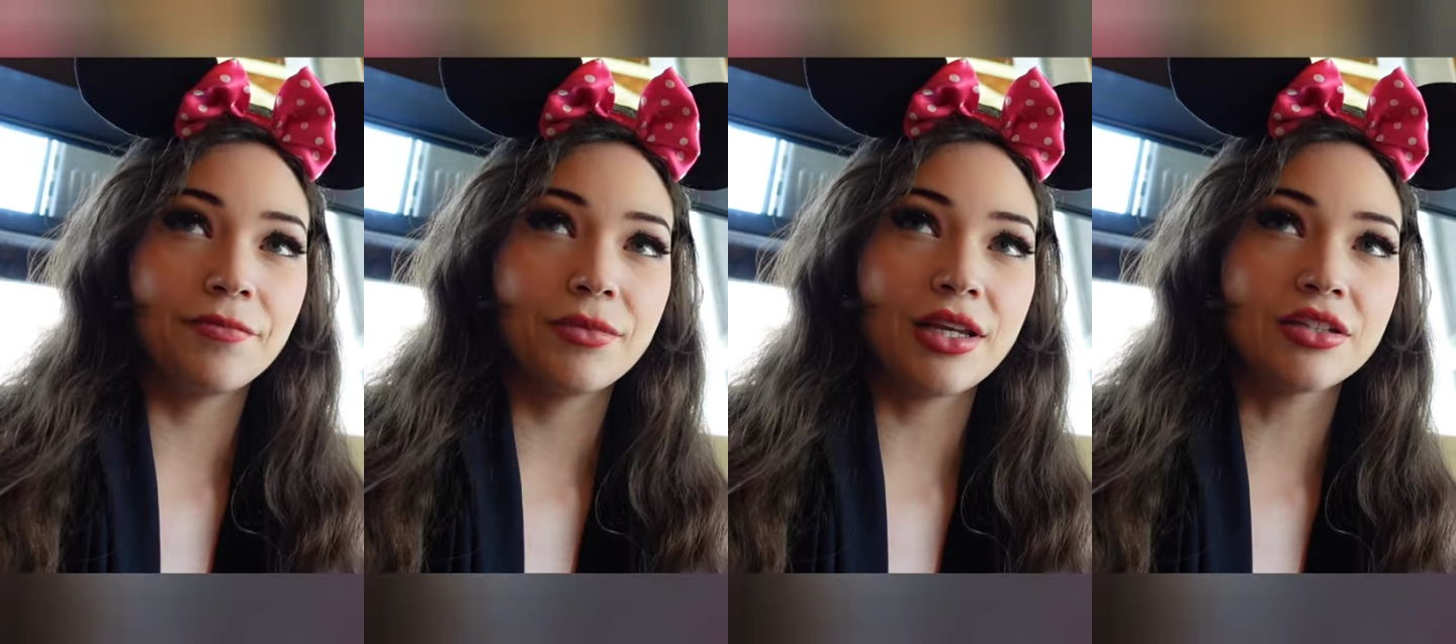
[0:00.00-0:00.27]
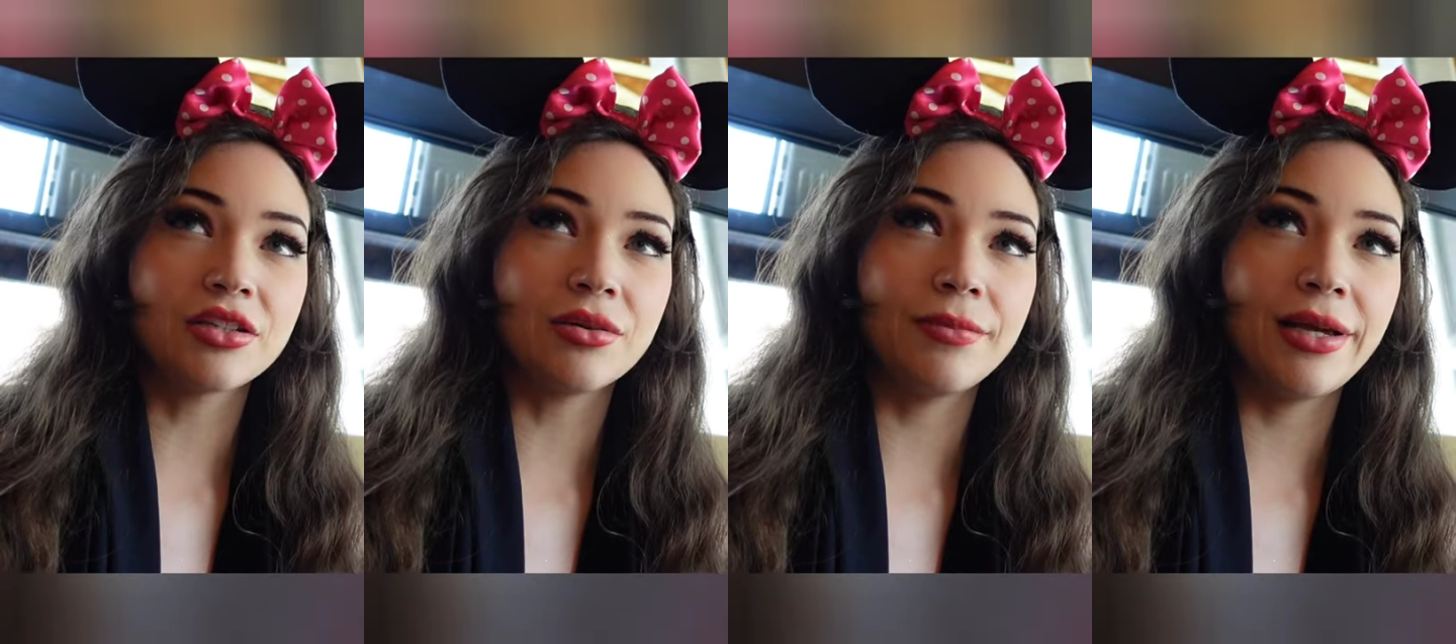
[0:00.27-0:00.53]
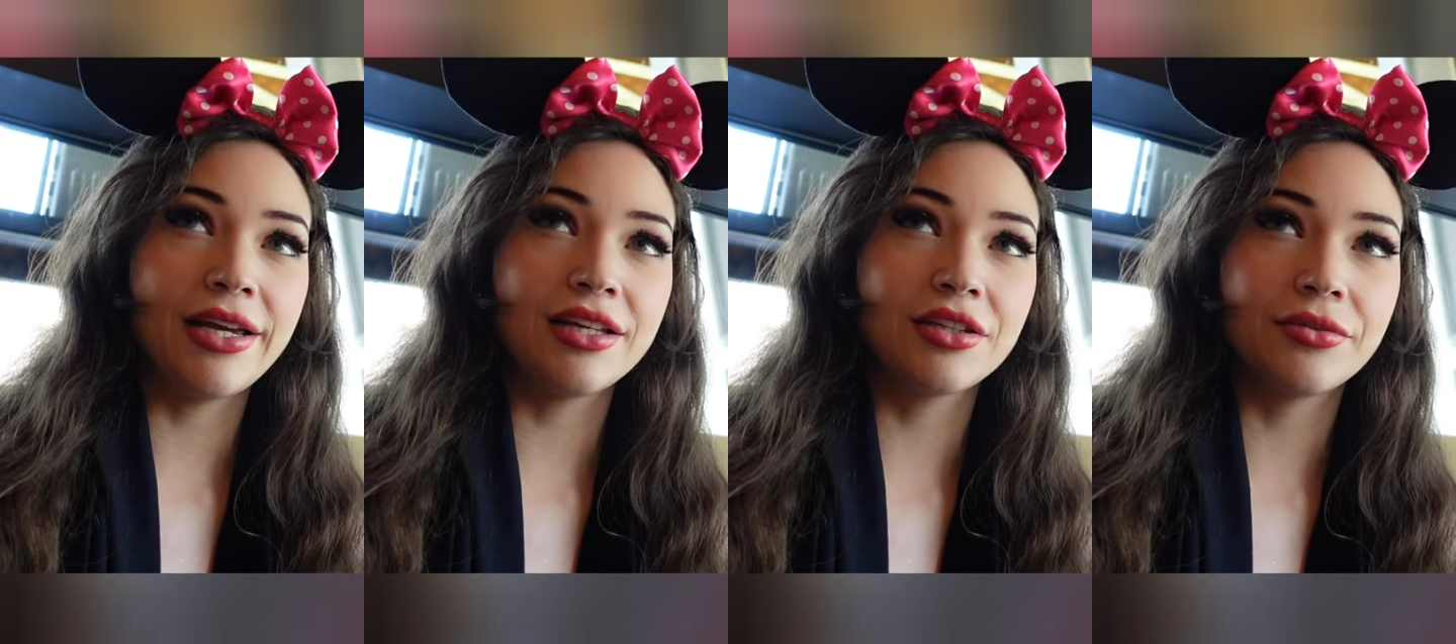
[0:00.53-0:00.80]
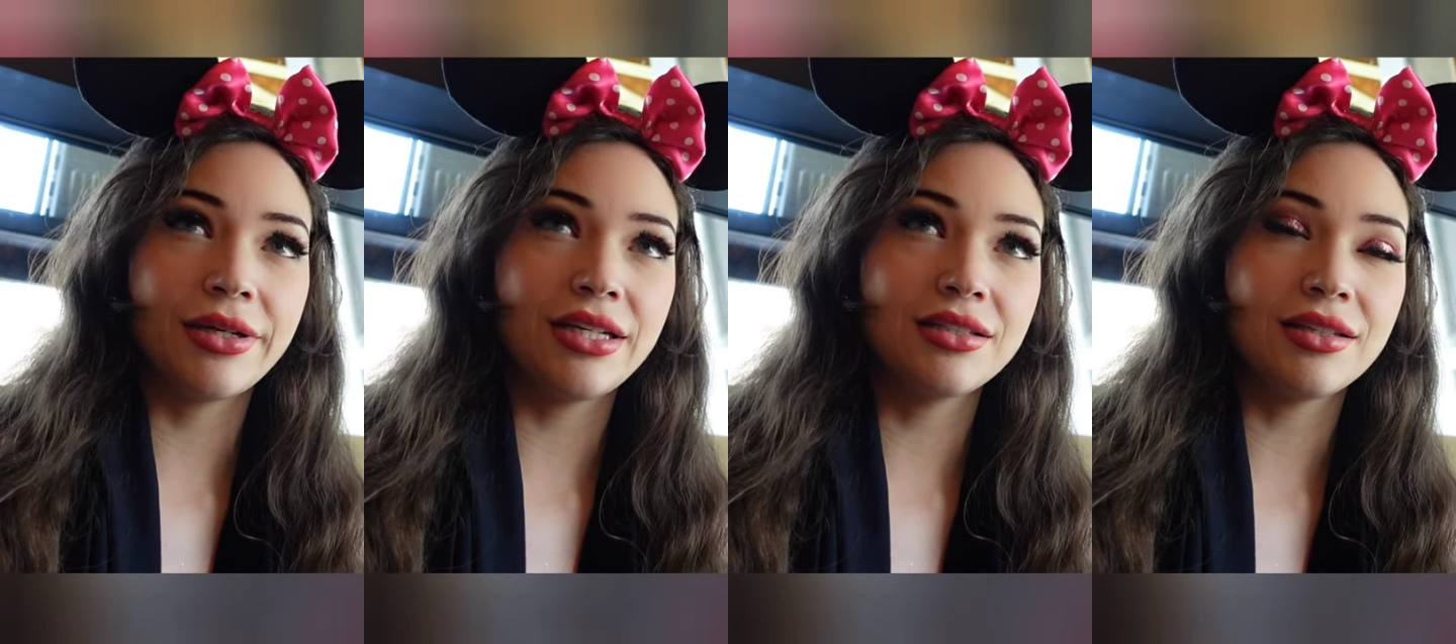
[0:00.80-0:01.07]
This will make
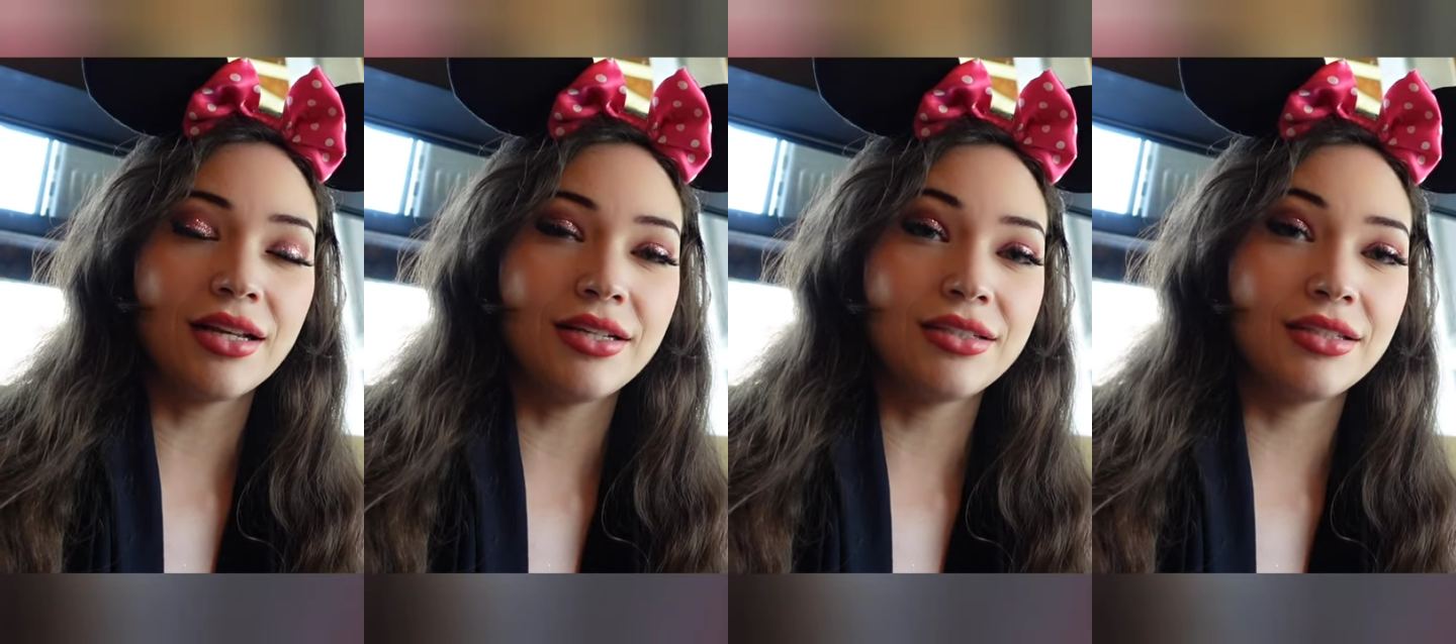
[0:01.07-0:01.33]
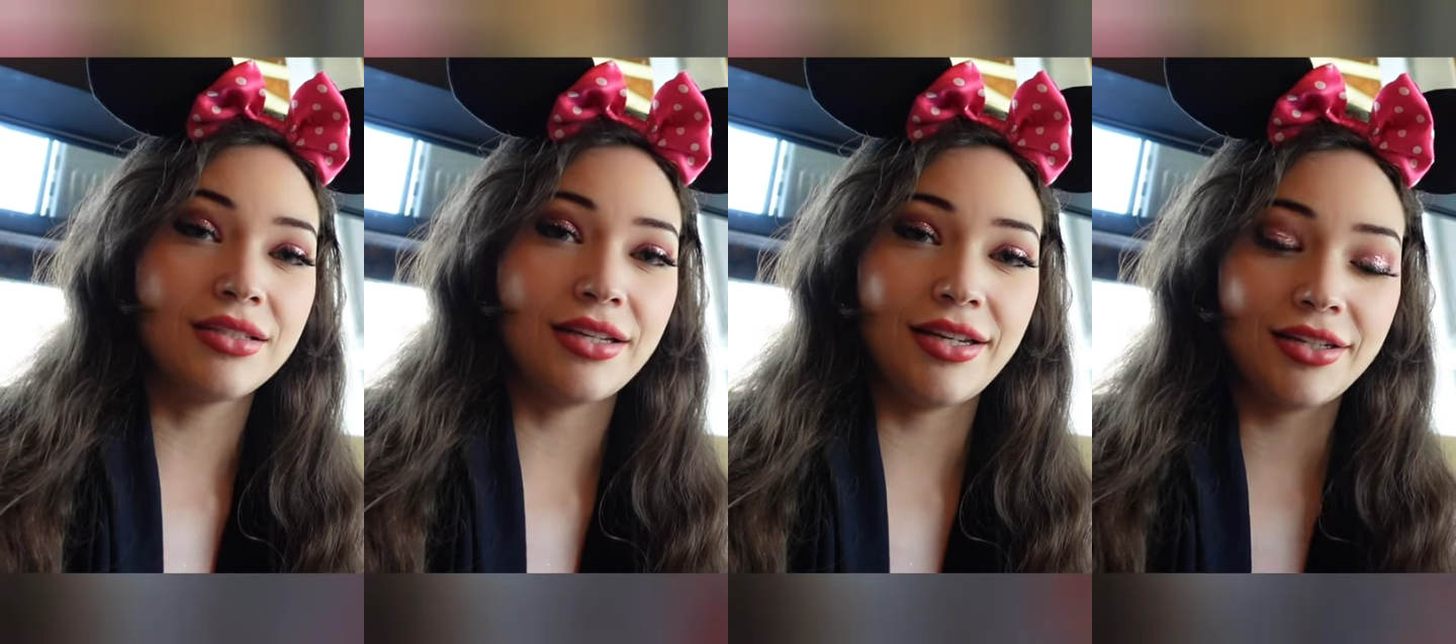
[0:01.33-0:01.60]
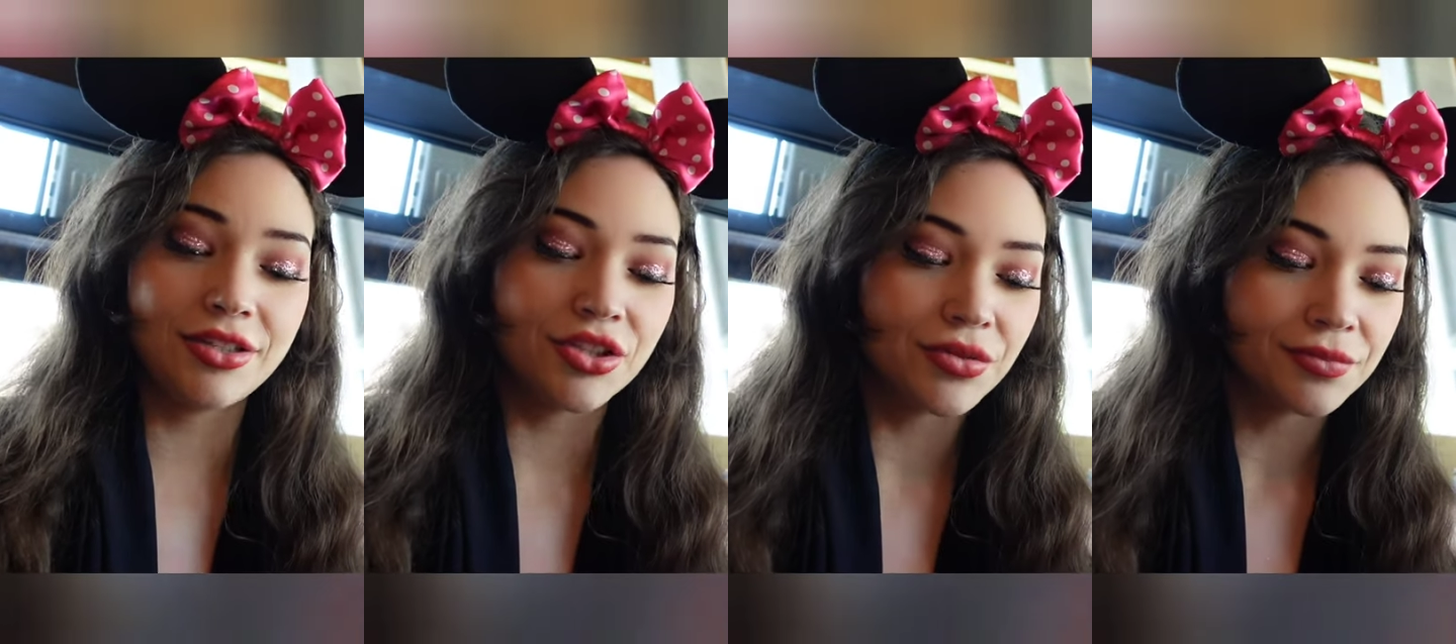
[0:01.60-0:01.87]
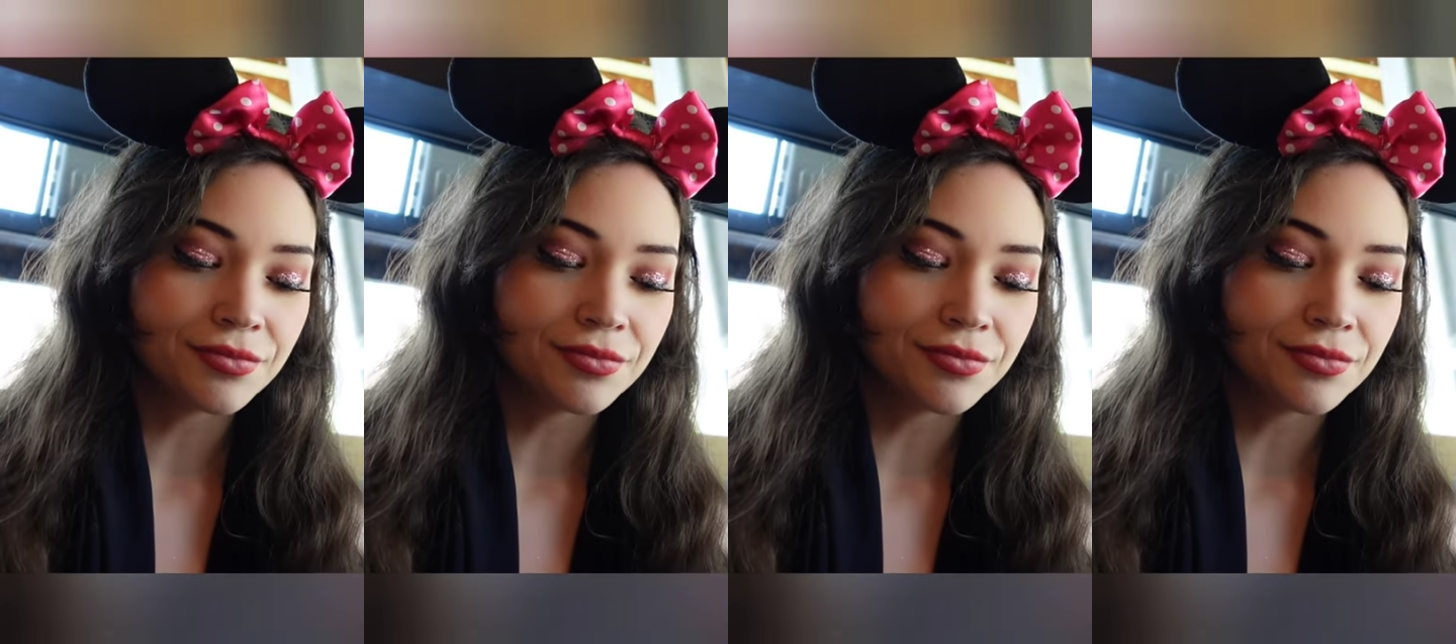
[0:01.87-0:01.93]
three slices each.